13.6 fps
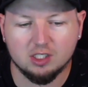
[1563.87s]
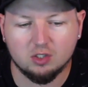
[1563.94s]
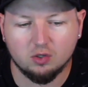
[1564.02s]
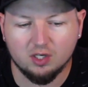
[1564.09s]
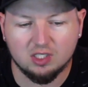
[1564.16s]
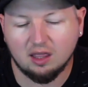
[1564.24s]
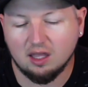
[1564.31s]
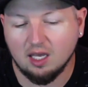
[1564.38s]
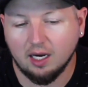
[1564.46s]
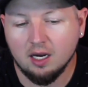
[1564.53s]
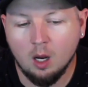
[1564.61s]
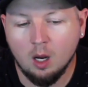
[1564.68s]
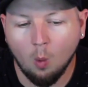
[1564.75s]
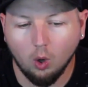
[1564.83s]
So here's the thing,
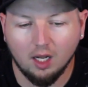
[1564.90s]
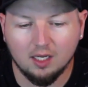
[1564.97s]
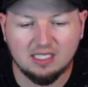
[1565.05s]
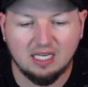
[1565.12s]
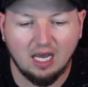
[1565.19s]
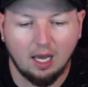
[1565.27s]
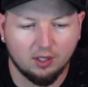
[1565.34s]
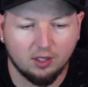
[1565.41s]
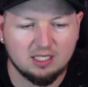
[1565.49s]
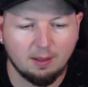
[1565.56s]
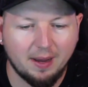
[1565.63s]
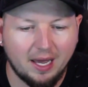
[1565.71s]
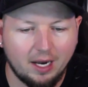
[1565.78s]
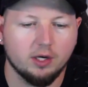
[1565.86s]
what I'll say about it. It's a
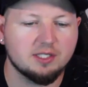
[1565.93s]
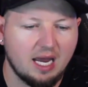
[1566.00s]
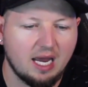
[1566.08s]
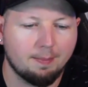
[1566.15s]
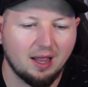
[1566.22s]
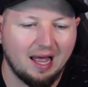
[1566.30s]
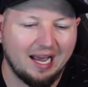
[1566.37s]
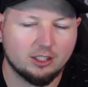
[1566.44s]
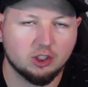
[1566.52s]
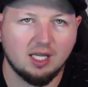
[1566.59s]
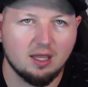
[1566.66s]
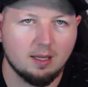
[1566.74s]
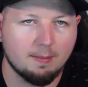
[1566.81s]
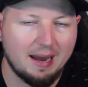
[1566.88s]
better example, actually,
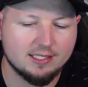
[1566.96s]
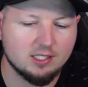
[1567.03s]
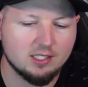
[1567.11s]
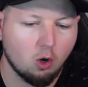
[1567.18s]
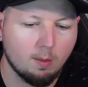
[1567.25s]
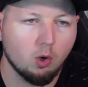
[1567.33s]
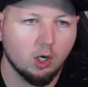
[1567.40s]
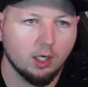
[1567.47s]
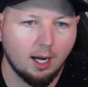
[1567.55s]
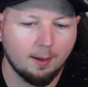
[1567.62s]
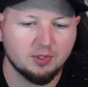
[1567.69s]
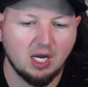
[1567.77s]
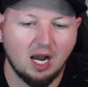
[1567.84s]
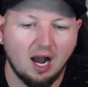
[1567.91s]
than the Max Homa one
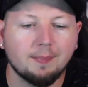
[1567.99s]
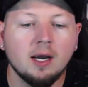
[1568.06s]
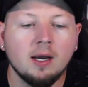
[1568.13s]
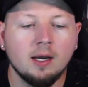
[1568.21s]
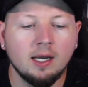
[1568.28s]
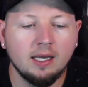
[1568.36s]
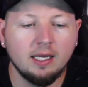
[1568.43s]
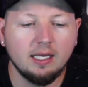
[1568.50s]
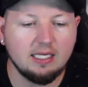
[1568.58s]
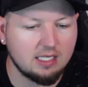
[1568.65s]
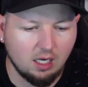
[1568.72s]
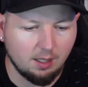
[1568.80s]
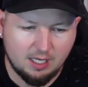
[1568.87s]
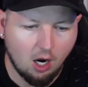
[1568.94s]
up top. He's
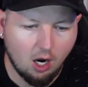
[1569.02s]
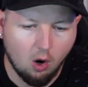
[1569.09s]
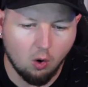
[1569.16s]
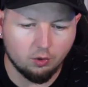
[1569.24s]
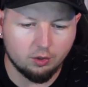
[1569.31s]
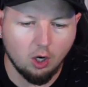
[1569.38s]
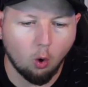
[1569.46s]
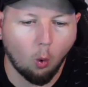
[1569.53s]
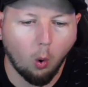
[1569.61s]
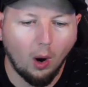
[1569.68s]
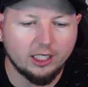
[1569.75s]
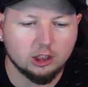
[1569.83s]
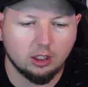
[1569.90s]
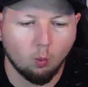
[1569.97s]
going to be owned, no
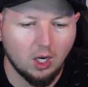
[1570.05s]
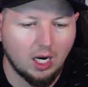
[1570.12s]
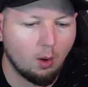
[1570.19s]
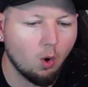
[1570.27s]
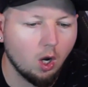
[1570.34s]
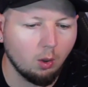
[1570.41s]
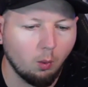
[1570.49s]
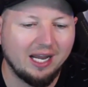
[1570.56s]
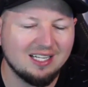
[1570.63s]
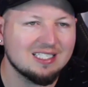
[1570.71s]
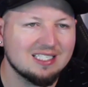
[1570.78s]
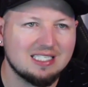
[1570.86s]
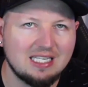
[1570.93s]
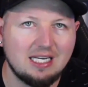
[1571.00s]
question. What I want to wait and
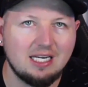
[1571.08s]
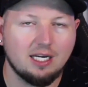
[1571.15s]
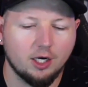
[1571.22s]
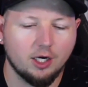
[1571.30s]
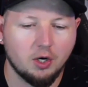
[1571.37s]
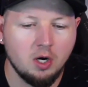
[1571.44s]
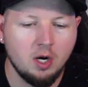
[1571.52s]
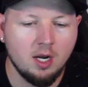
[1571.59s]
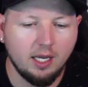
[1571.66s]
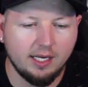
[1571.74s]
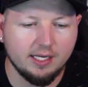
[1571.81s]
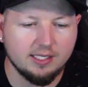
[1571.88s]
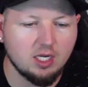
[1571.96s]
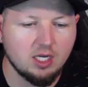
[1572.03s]
see here
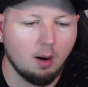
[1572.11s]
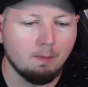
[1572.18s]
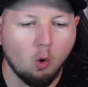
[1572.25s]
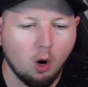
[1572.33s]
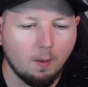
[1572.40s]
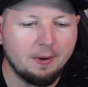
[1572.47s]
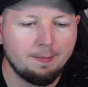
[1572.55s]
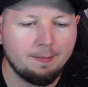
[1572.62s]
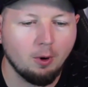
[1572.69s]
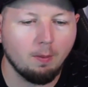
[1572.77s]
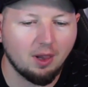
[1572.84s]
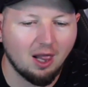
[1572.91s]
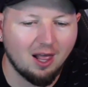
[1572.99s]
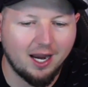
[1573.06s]
is, are more people
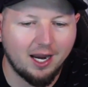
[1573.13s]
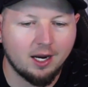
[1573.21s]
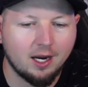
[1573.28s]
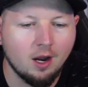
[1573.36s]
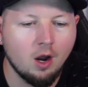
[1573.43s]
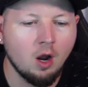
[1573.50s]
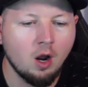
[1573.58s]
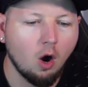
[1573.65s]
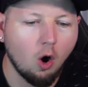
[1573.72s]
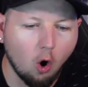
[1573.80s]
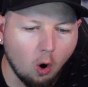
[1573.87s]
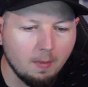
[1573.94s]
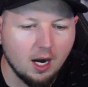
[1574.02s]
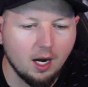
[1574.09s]
playing
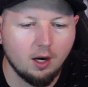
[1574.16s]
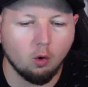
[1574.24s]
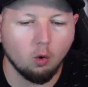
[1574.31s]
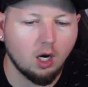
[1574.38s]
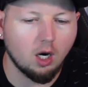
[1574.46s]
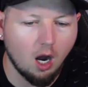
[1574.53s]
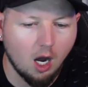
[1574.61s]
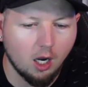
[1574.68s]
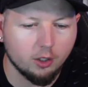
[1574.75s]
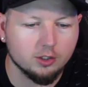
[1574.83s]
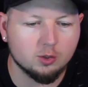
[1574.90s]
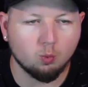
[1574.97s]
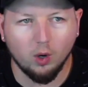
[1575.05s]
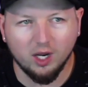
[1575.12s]
Homa or
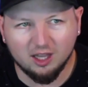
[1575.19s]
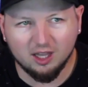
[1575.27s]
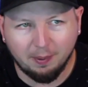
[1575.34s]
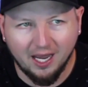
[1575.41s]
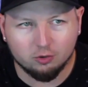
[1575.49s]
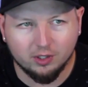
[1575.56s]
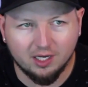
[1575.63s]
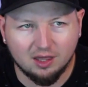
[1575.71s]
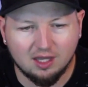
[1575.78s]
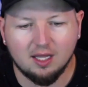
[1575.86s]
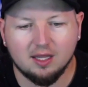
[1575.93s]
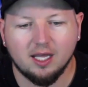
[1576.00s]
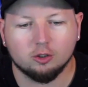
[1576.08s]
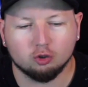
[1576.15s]
Connors with Pendrith
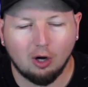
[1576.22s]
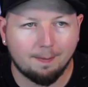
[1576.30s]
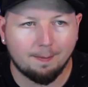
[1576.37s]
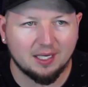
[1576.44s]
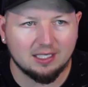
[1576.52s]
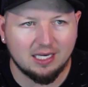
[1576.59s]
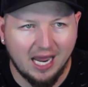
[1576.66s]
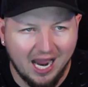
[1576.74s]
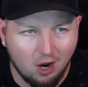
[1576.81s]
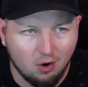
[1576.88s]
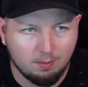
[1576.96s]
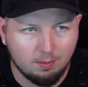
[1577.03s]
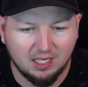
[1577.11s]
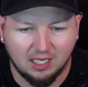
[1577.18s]
and then dropping
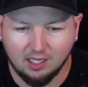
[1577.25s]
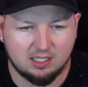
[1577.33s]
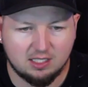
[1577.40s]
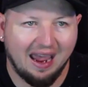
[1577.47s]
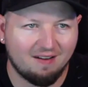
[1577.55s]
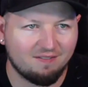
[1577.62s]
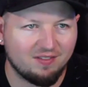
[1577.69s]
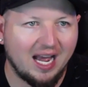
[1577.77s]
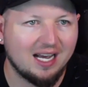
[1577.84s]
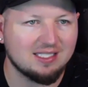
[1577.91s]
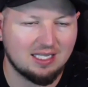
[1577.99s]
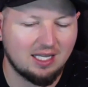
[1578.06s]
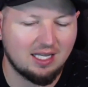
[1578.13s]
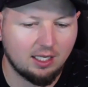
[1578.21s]
down because they have guys
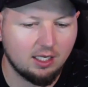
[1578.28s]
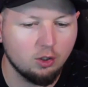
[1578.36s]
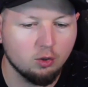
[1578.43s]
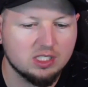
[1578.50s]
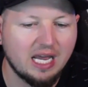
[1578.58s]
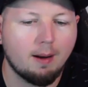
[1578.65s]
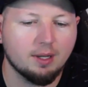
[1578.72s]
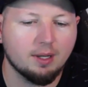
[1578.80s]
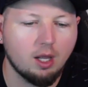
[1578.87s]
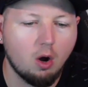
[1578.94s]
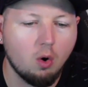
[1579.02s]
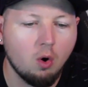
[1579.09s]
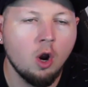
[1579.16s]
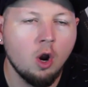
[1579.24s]
that they can use down
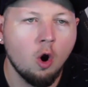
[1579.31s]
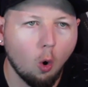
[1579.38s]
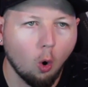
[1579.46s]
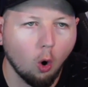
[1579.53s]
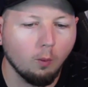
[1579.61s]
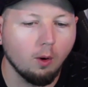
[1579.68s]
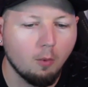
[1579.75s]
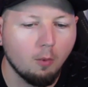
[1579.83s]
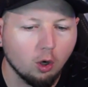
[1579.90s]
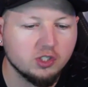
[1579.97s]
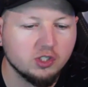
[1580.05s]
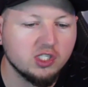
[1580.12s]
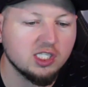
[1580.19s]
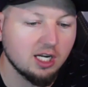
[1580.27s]
below? Or will more
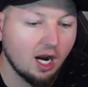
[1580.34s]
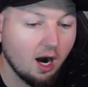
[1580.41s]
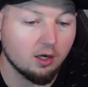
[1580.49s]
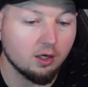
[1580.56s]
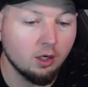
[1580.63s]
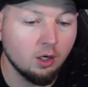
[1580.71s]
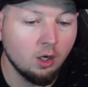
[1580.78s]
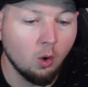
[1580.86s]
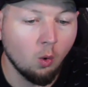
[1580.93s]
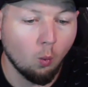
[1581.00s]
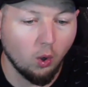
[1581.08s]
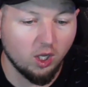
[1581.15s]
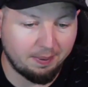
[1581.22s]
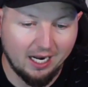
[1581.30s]
start
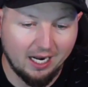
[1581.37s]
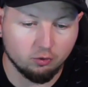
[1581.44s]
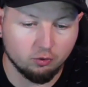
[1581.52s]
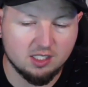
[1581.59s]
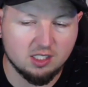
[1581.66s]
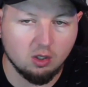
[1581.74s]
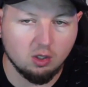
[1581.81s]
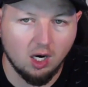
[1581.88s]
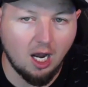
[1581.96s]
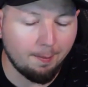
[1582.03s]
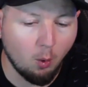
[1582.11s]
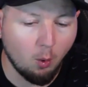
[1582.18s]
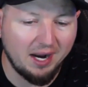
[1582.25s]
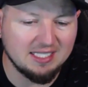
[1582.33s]
with Pendrith? So a
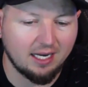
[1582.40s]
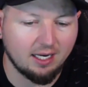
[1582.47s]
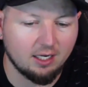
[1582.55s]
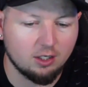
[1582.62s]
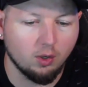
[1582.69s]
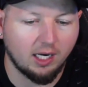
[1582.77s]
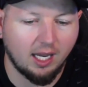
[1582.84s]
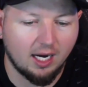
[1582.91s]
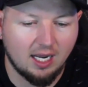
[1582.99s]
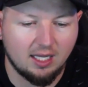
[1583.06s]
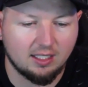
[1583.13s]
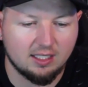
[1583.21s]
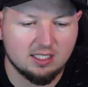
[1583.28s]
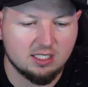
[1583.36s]
couple ways I can do it, Kenny. I
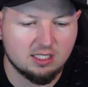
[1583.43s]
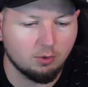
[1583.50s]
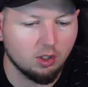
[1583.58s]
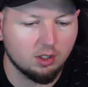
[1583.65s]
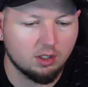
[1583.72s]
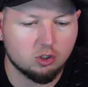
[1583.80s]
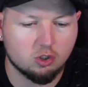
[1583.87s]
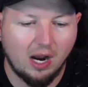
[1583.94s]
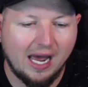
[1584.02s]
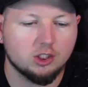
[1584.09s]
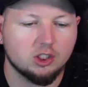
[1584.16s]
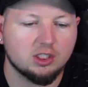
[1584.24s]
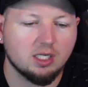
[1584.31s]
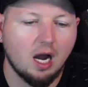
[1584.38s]
think this is some good
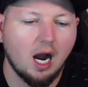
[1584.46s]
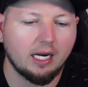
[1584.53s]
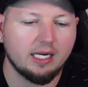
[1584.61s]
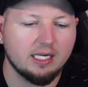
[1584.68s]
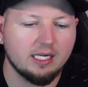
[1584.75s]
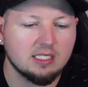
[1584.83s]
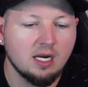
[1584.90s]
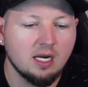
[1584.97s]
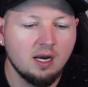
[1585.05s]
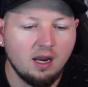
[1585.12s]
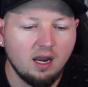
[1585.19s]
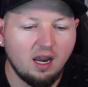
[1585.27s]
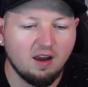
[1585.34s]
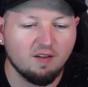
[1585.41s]
strategy talk, is
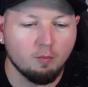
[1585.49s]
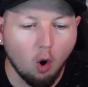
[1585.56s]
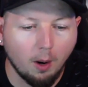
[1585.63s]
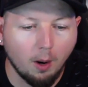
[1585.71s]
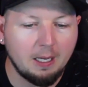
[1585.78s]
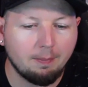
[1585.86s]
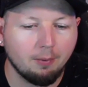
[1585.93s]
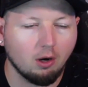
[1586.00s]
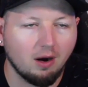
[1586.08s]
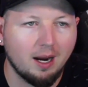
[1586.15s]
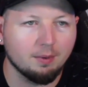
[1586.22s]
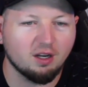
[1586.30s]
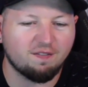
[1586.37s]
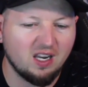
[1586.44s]
if more people are
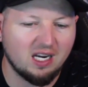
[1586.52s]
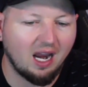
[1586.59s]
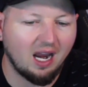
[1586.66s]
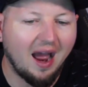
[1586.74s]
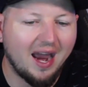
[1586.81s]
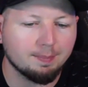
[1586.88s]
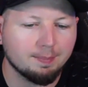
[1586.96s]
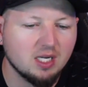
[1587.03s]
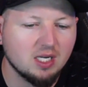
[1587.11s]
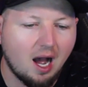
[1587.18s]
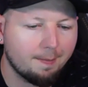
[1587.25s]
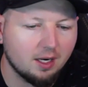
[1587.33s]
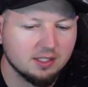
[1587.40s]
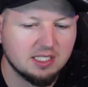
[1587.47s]
able to fit a guy up
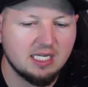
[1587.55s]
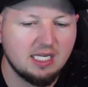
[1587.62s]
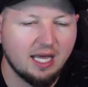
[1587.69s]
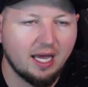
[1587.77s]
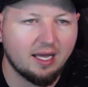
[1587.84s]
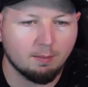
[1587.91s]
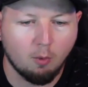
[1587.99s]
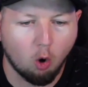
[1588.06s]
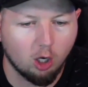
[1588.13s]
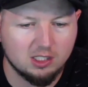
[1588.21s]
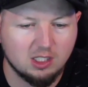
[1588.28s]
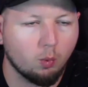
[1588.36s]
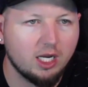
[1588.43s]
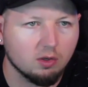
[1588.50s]
top, and I'll see that more as
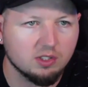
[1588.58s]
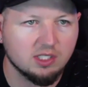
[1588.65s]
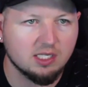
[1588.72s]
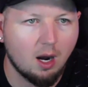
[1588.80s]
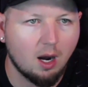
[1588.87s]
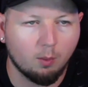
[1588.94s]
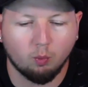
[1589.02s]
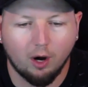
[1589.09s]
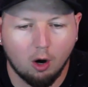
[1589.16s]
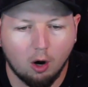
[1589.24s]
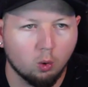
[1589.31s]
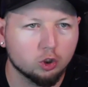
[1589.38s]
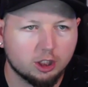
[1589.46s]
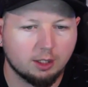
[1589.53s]
the week goes on with where
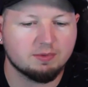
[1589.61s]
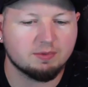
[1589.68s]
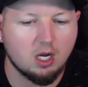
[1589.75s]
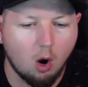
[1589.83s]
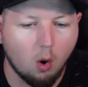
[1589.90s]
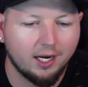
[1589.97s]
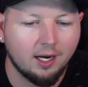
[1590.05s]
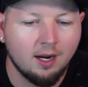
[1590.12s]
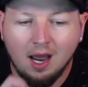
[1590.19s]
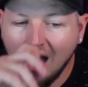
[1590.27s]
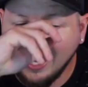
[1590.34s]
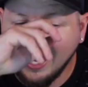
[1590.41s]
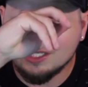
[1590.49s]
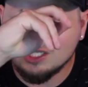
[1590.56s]
ownership's going,
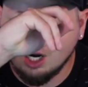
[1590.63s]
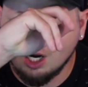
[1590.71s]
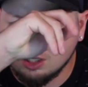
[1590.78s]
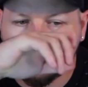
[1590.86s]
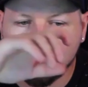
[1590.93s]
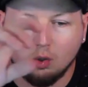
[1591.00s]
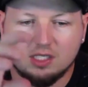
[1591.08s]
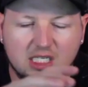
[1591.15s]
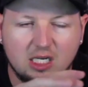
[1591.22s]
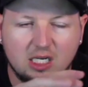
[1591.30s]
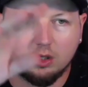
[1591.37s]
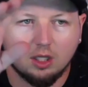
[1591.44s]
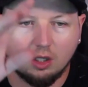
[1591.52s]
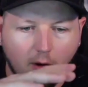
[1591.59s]
I can start to sort of see
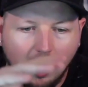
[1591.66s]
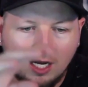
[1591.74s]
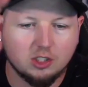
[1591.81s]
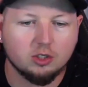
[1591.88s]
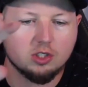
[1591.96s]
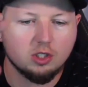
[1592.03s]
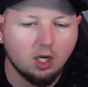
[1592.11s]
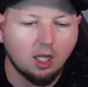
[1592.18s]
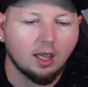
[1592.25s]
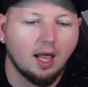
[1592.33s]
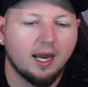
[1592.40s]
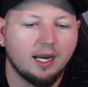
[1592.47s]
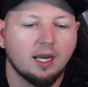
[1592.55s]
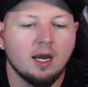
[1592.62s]
what the rosters look
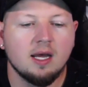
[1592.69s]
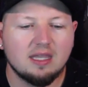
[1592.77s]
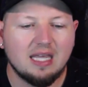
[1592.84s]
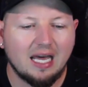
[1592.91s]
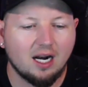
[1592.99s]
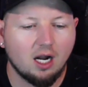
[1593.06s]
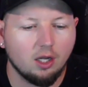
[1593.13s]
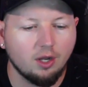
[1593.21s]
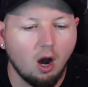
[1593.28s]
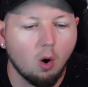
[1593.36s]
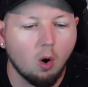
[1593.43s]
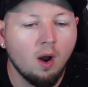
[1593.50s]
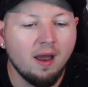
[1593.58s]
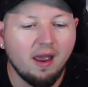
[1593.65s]
like. Then I'll
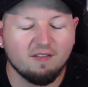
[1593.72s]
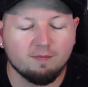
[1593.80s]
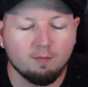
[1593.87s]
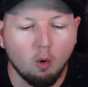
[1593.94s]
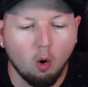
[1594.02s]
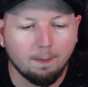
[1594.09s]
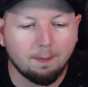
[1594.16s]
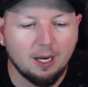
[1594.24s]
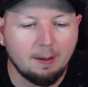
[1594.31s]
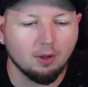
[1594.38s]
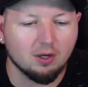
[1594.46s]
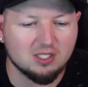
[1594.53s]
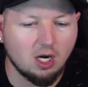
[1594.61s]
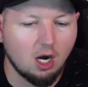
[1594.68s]
know. If more
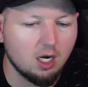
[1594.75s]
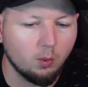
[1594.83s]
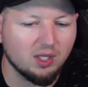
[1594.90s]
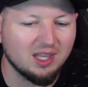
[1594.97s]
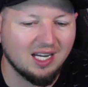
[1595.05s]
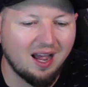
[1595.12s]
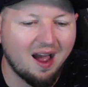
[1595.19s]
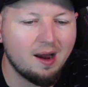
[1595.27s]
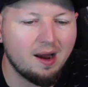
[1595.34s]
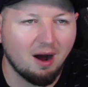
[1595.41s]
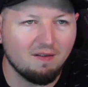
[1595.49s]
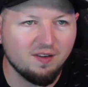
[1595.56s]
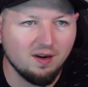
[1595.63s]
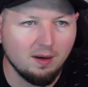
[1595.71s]
people are starting with a guy
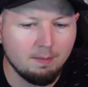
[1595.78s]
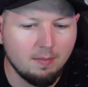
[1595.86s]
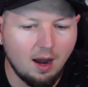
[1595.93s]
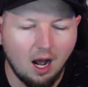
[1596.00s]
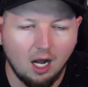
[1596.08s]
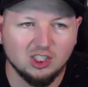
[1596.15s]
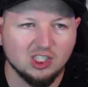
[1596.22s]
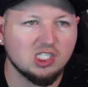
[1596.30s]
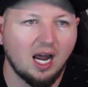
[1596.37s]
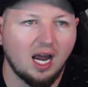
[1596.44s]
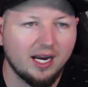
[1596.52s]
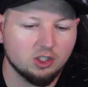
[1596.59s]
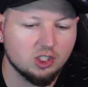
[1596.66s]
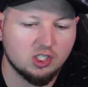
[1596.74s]
above him,
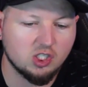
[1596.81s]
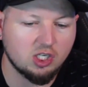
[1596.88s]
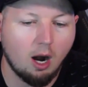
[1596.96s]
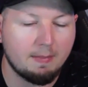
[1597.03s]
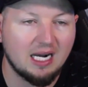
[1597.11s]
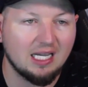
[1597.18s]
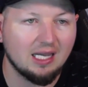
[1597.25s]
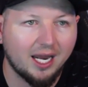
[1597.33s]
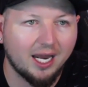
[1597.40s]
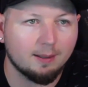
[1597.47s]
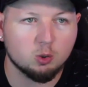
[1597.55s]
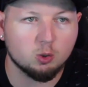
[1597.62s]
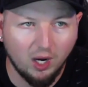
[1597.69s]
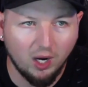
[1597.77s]
I could just start my
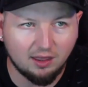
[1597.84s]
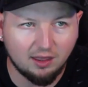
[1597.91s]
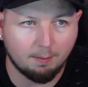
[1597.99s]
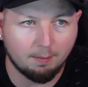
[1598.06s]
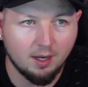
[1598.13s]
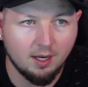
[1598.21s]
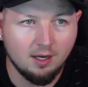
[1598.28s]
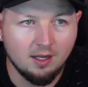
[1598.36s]
lineups with him.